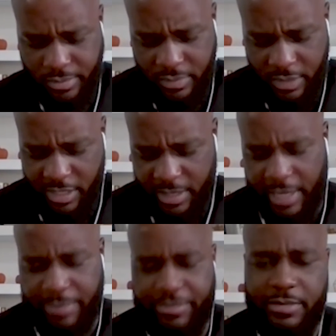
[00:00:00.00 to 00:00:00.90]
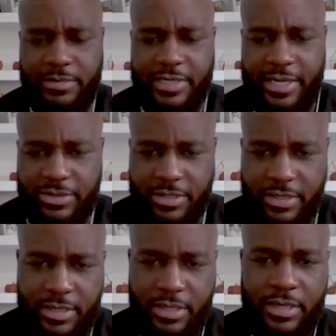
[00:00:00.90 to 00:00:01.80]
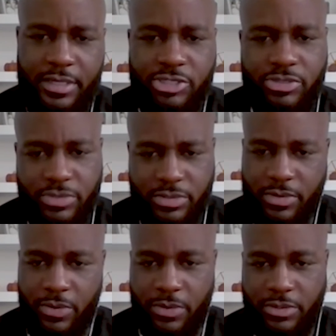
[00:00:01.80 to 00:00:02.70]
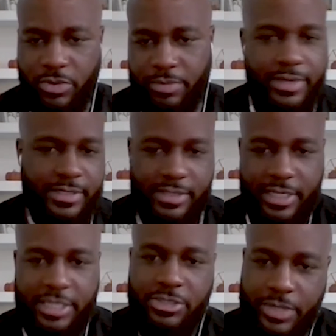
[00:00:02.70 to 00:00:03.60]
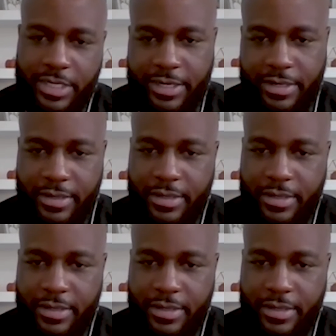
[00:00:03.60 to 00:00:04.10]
in like public health, and she was going through a presentation with her